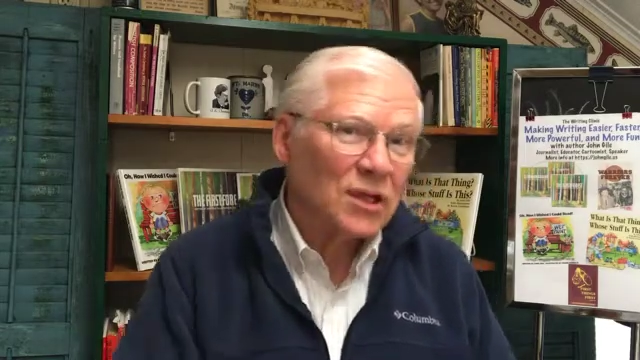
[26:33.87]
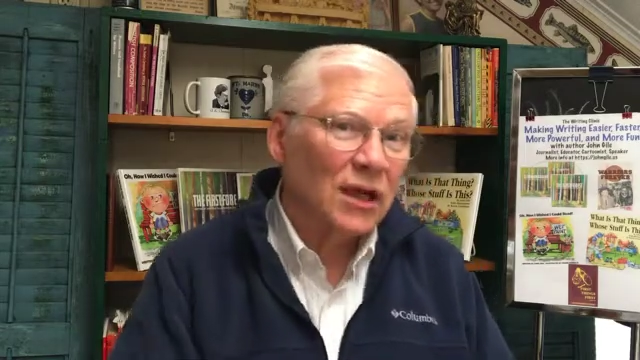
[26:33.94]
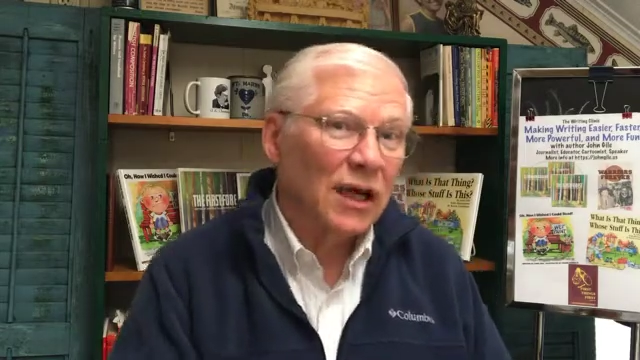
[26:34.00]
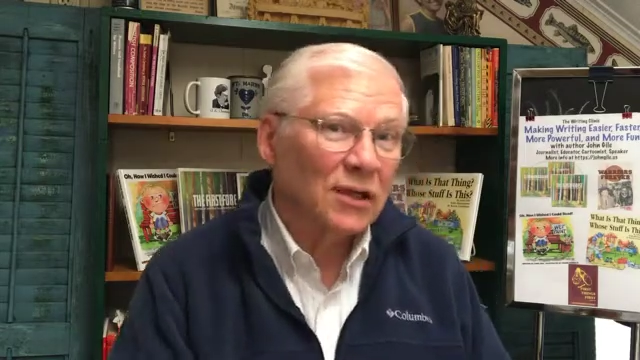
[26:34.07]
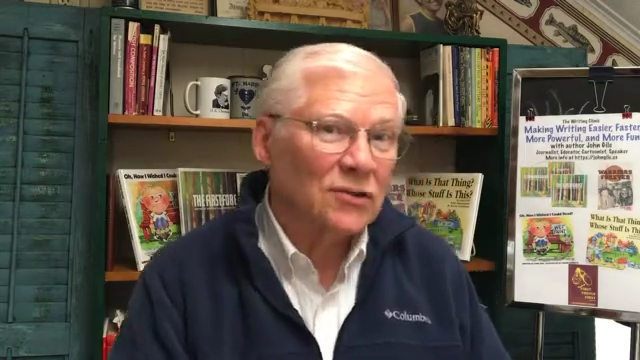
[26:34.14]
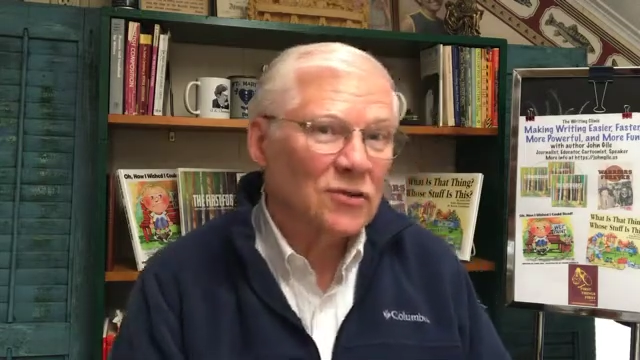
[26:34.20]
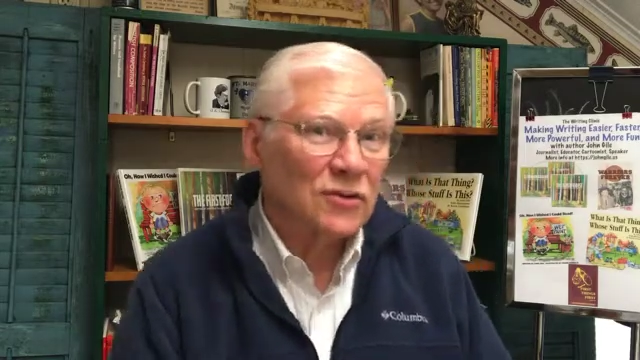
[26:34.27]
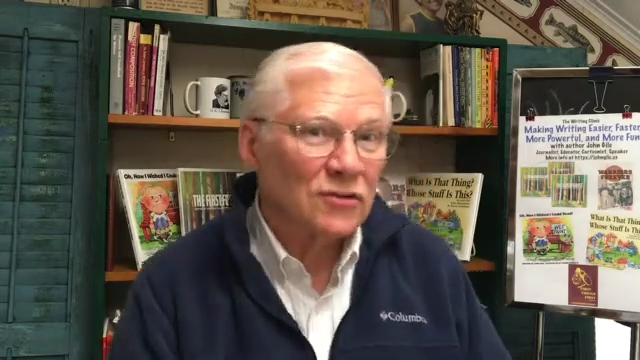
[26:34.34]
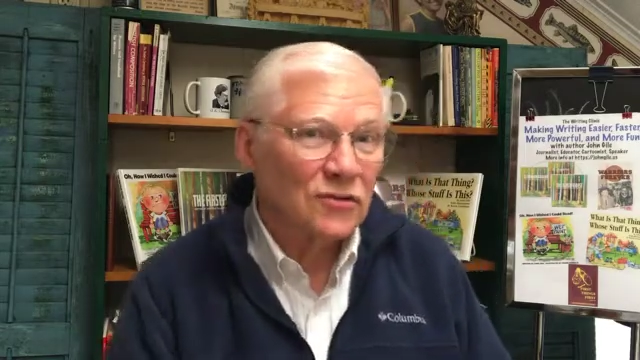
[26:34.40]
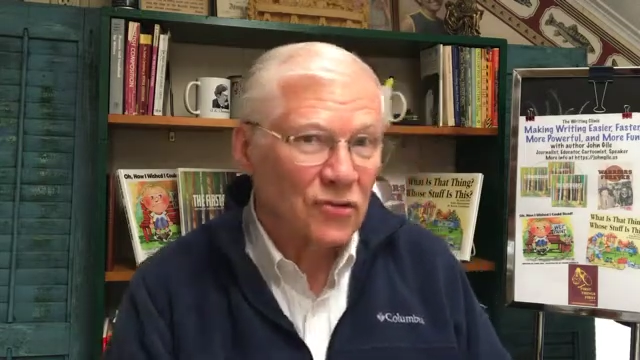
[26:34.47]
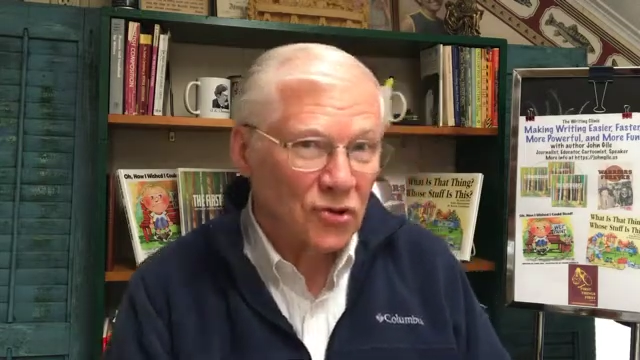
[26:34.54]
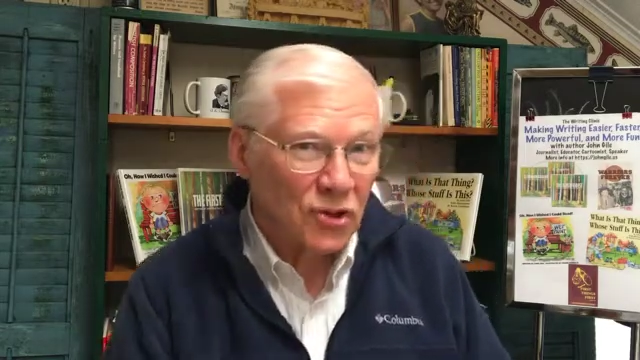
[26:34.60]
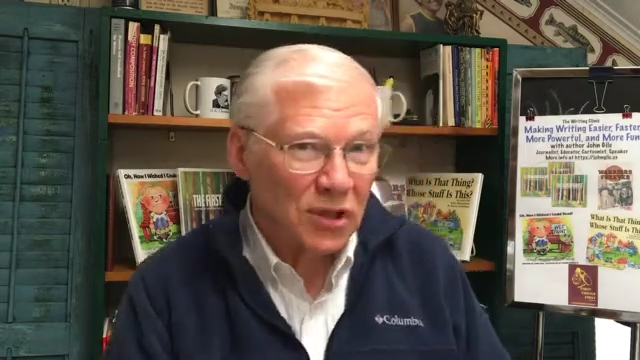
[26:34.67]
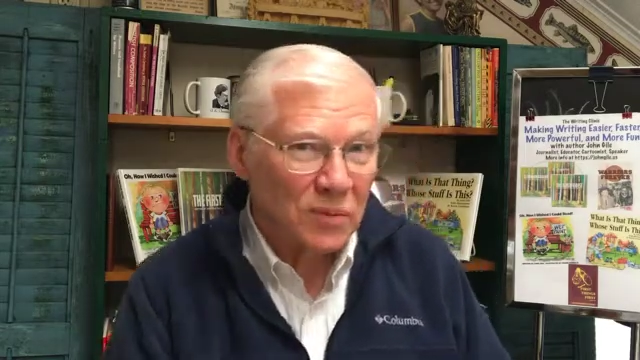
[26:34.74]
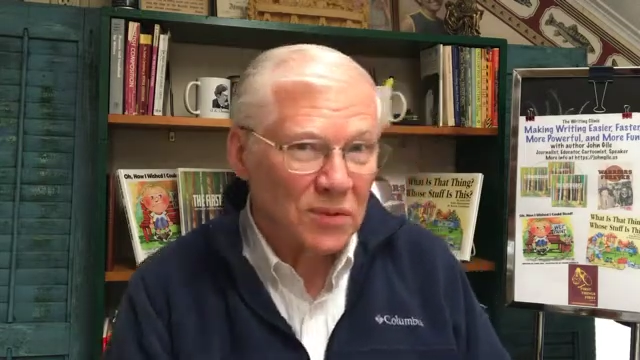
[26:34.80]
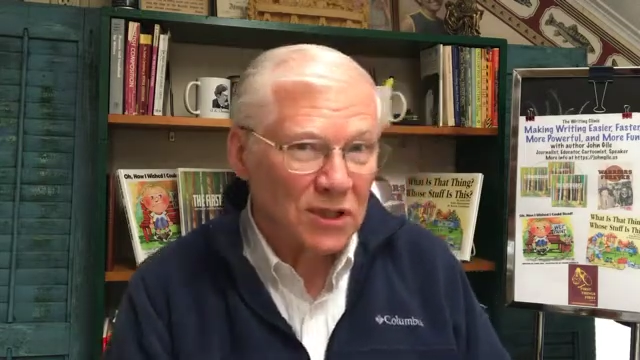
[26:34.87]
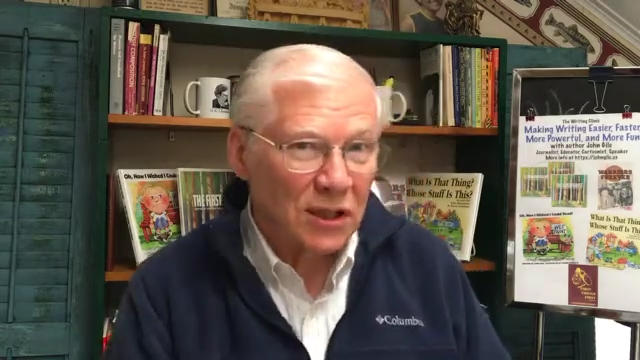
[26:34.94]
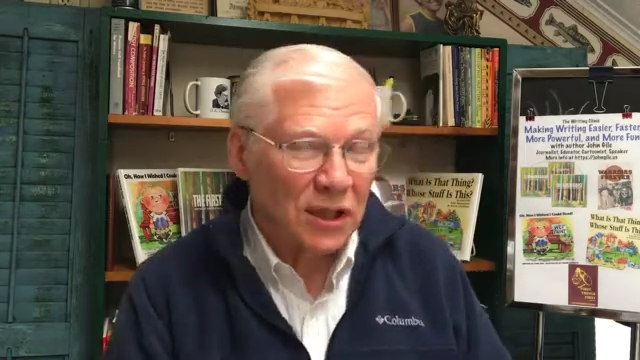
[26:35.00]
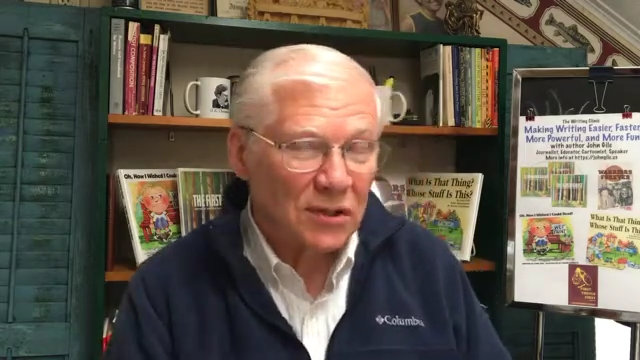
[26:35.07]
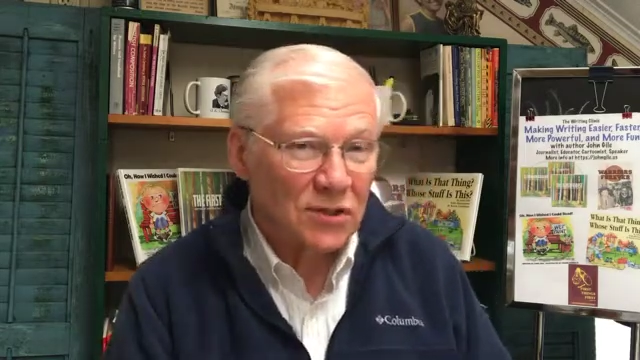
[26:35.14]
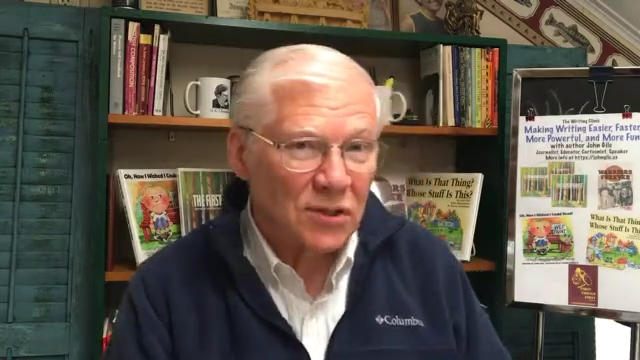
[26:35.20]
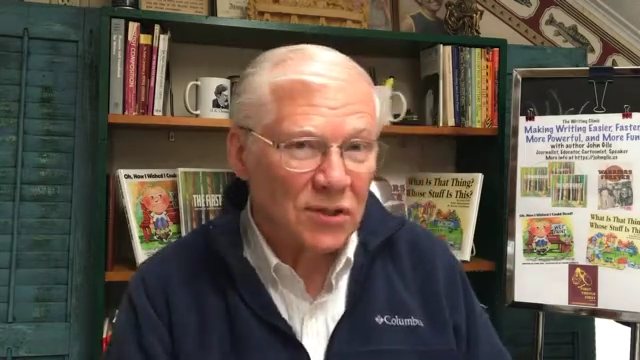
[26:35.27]
kinds of
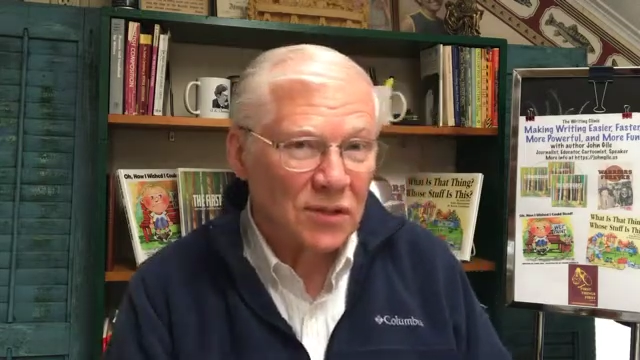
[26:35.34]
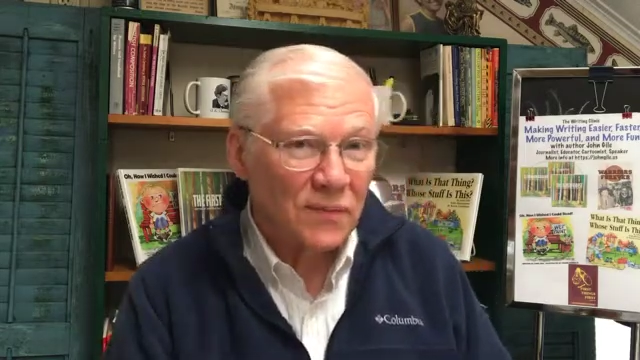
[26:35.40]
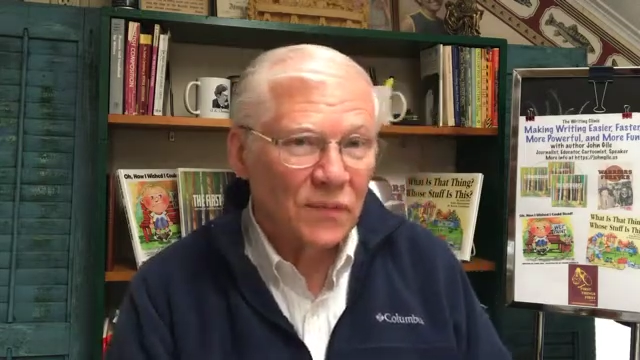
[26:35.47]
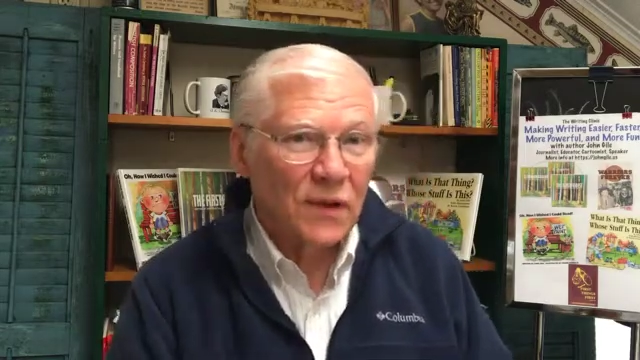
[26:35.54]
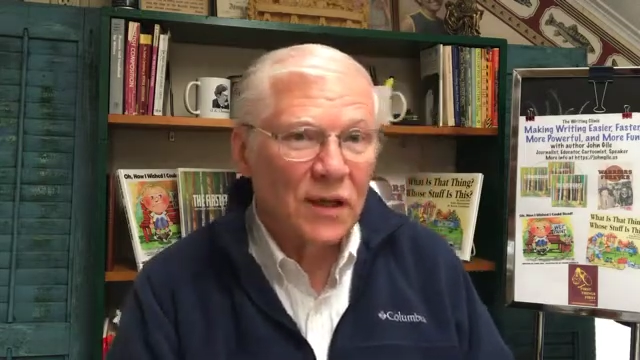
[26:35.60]
circumstances